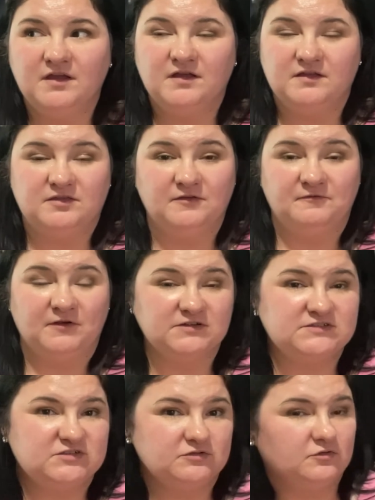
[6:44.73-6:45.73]
the
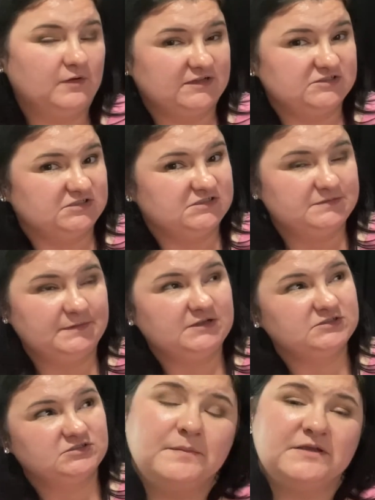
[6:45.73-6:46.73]
first two questions,
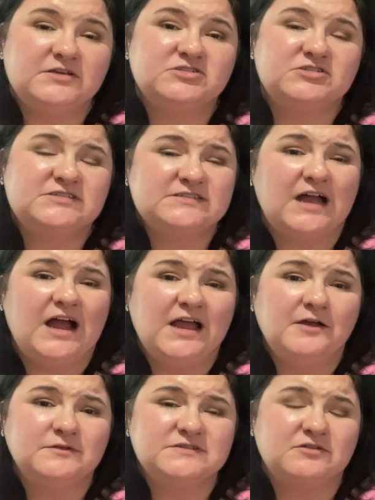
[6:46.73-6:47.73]
because your
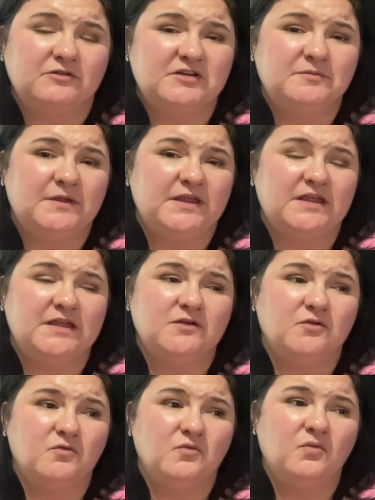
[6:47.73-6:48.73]
style is going to
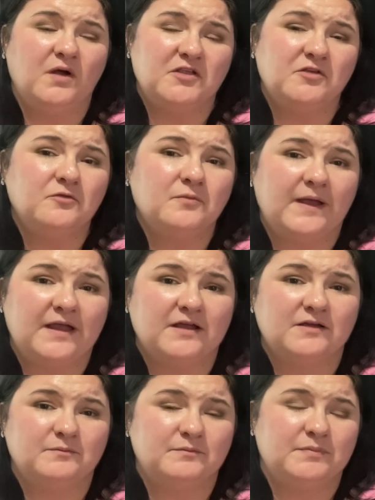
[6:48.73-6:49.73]
be what you
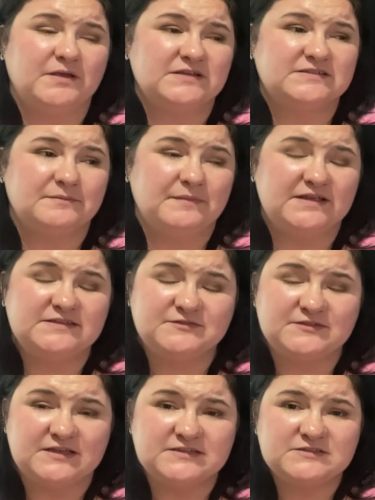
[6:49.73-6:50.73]
wear because it makes
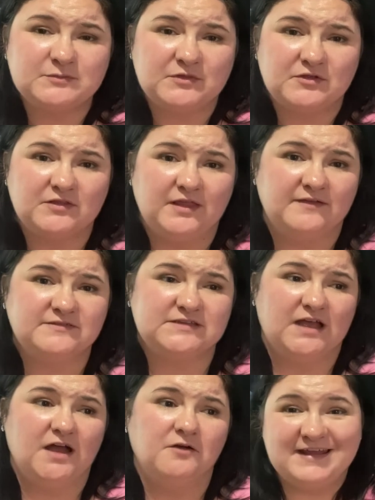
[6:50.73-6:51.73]
sense with your
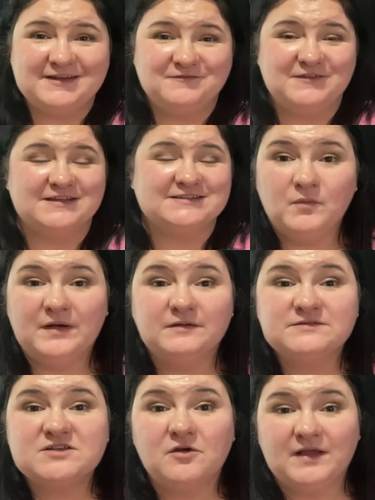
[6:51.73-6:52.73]
lifestyle and it fits. When I
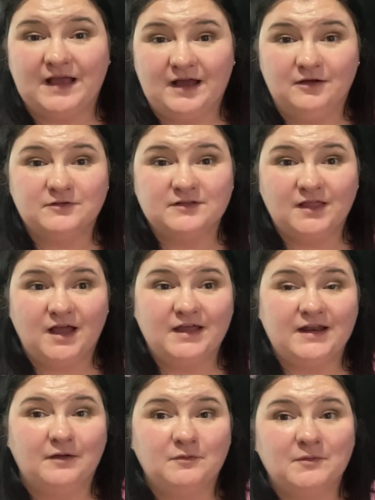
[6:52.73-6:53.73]
was going out a lot,
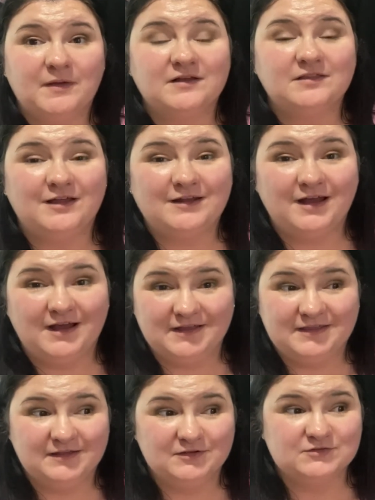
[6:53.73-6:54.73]
I would wear a lot of high
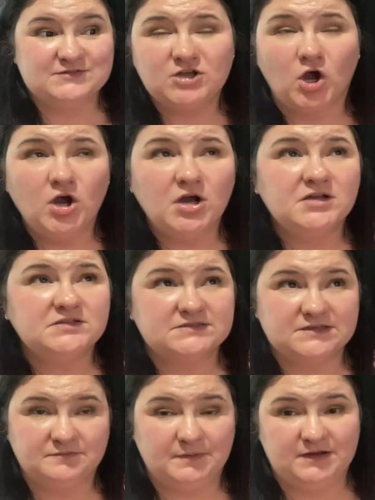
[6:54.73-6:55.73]
heels, tons
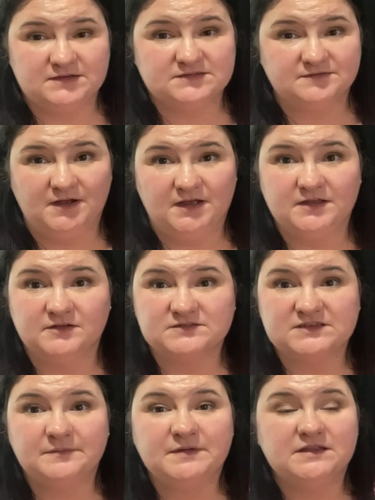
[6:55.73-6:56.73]
of pairs of high
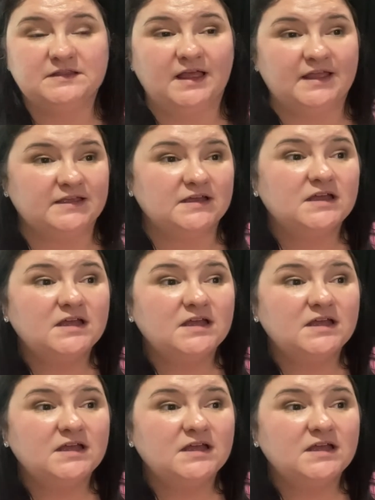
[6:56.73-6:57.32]
heels. I mean, like